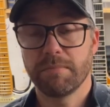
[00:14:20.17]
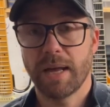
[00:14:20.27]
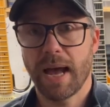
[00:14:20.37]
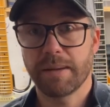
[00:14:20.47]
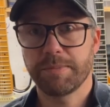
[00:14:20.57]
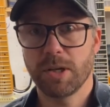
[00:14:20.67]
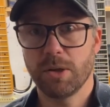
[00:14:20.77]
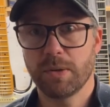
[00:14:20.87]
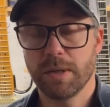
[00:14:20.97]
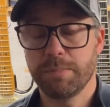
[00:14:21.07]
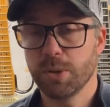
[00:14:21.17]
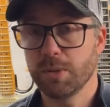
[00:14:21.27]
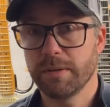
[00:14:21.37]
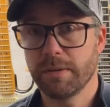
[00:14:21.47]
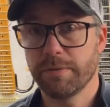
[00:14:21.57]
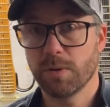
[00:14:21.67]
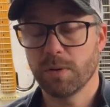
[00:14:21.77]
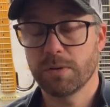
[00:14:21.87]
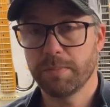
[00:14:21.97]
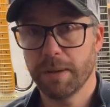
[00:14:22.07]
absolutely
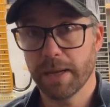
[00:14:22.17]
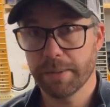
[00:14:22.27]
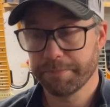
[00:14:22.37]
beautiful to play.